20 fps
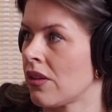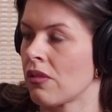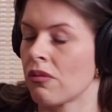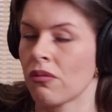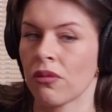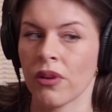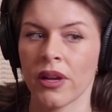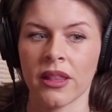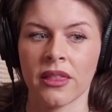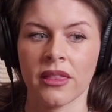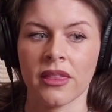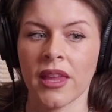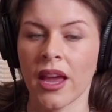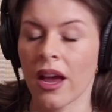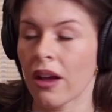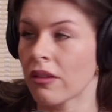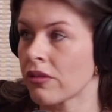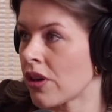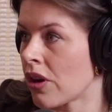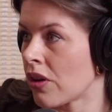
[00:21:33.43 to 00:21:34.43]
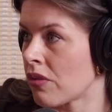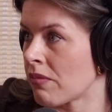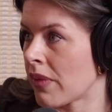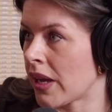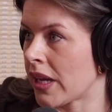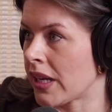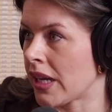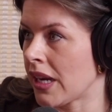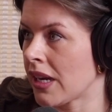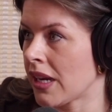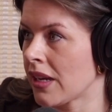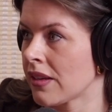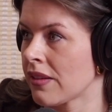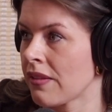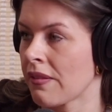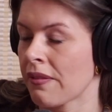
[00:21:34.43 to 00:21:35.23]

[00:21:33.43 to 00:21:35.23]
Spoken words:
with now no money,